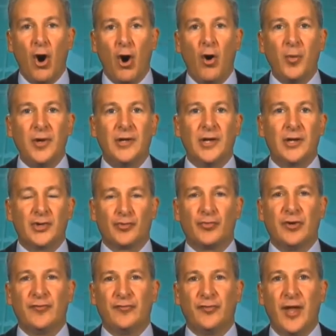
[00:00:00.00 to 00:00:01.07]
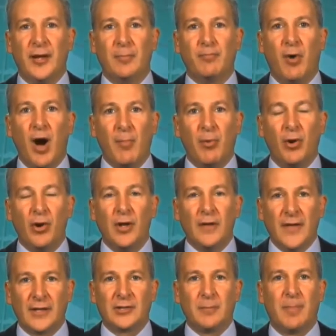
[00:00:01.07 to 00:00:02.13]
all we did is reflate a bubble
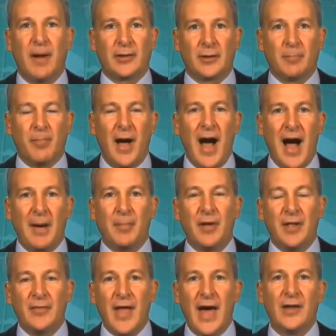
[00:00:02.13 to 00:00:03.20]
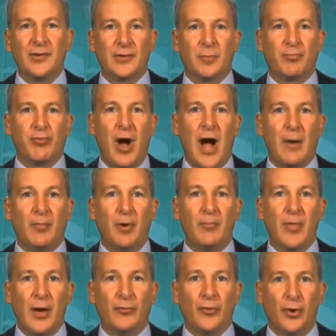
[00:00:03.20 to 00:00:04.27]
that's about to pop. That is the problem.